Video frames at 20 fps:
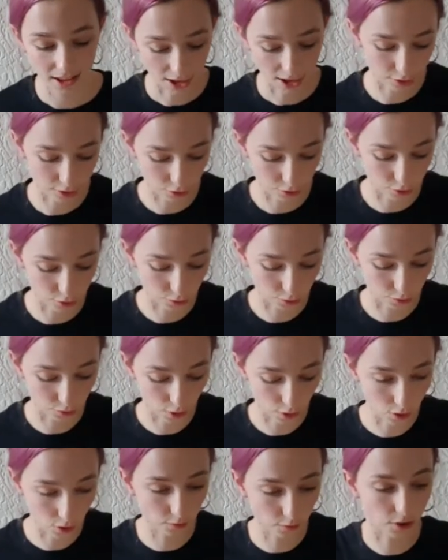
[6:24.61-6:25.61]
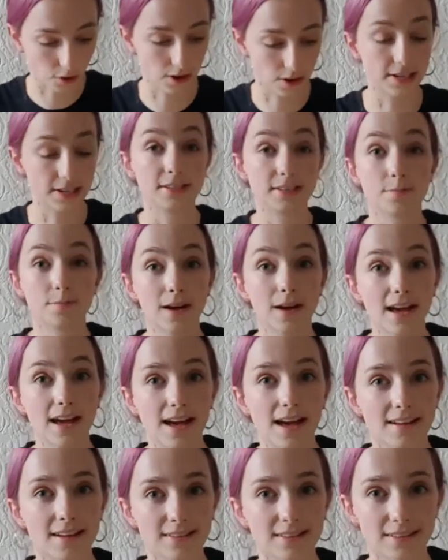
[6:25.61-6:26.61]
and draw around my
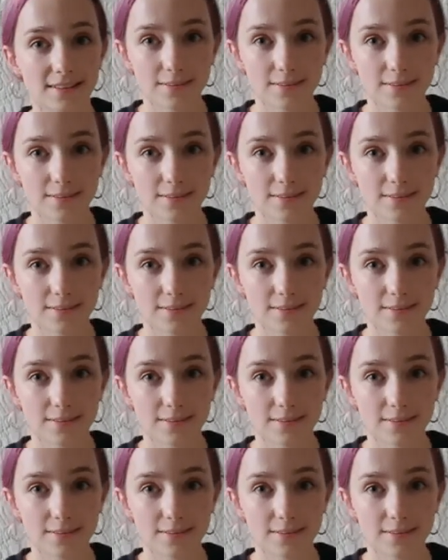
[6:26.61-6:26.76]
hand.